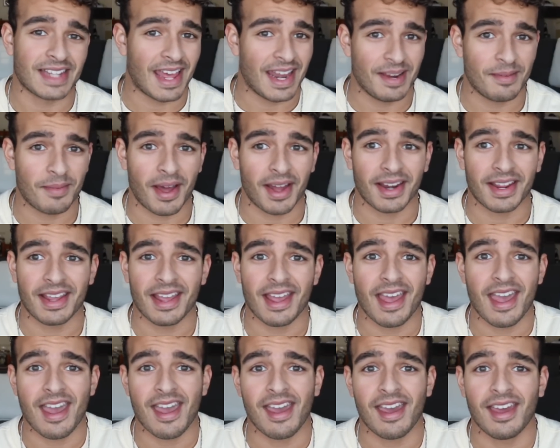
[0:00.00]
to anybody,
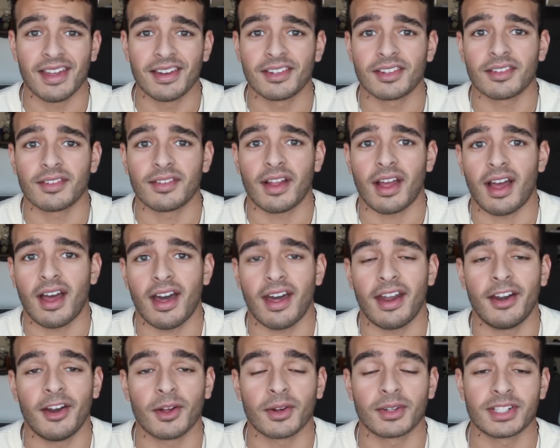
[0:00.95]
and I
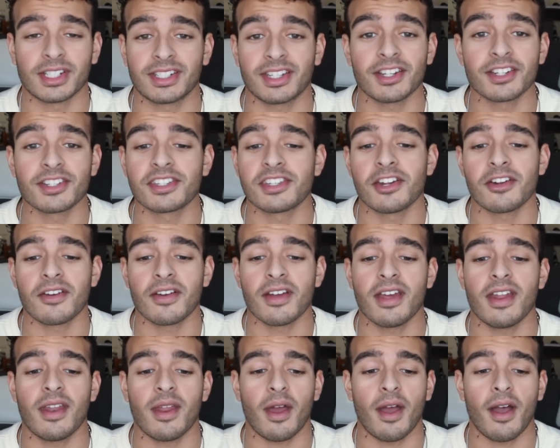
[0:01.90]
don't know, just consider
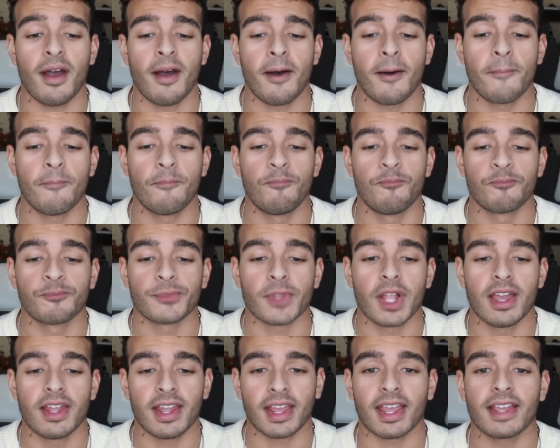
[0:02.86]
it. And
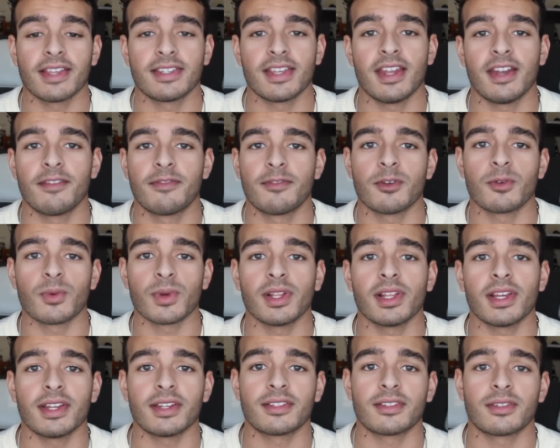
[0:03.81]
like I said, if you're
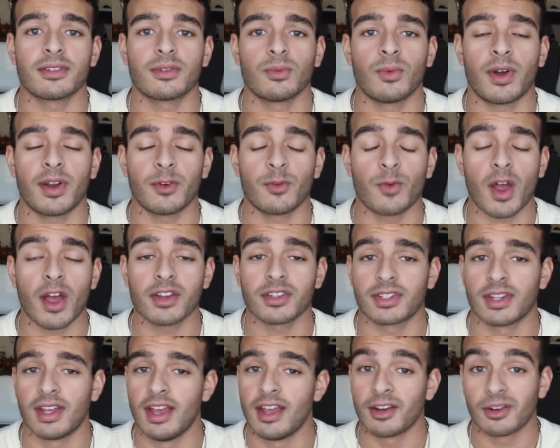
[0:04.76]
really want to
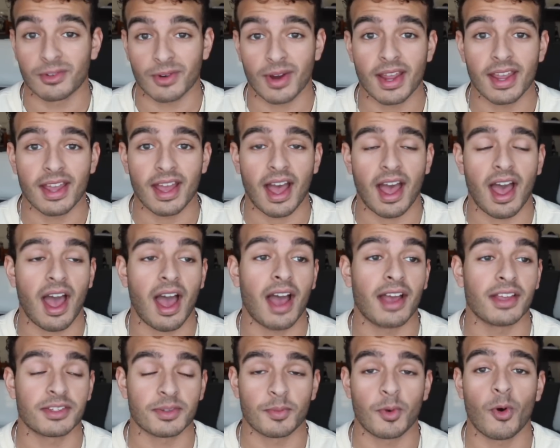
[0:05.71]
rush, great,
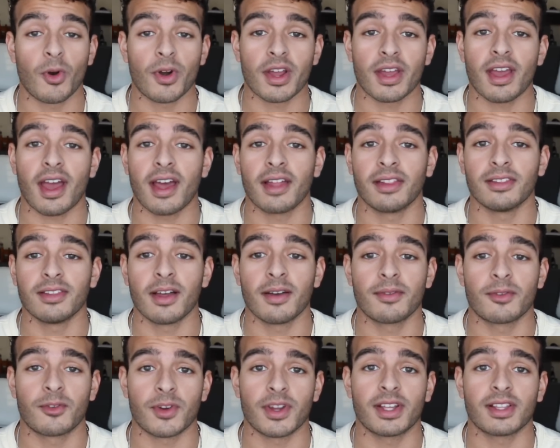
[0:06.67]
I support it. I
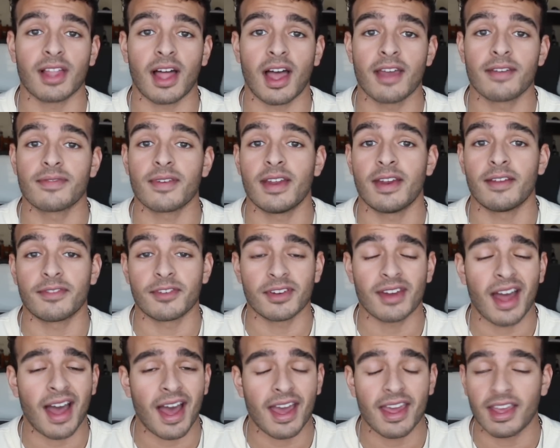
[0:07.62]
love Greek life. And if you're
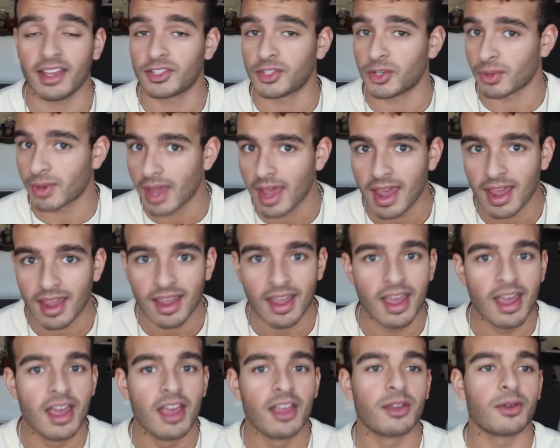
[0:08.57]
not, it's okay.
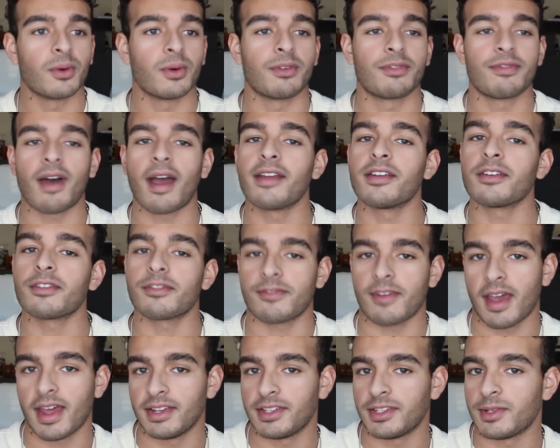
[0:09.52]
You will find your
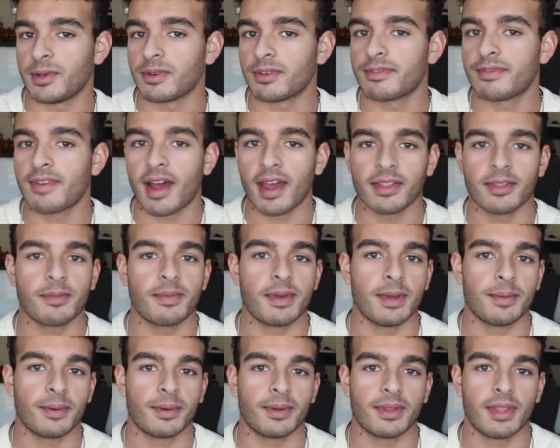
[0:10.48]
friends, you will find the
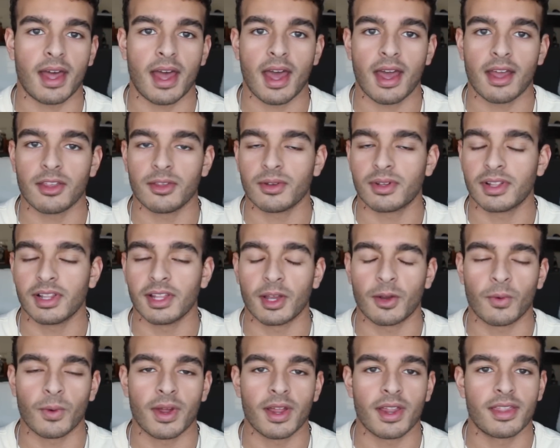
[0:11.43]
people that you
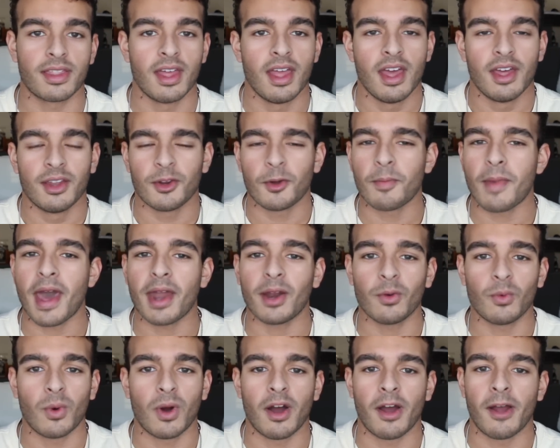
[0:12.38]
click with, no matter
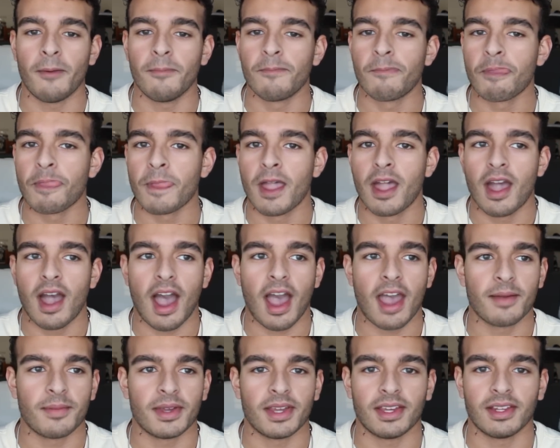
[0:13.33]
what.
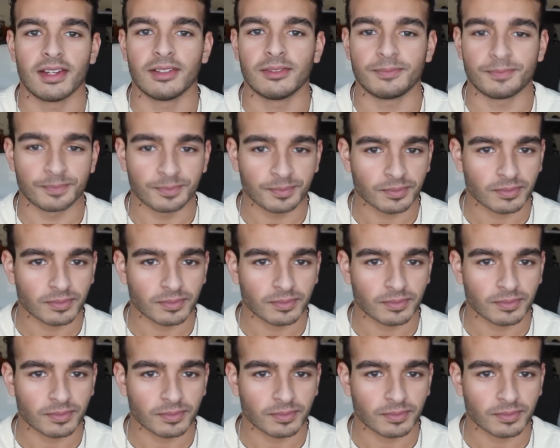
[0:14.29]
I mean,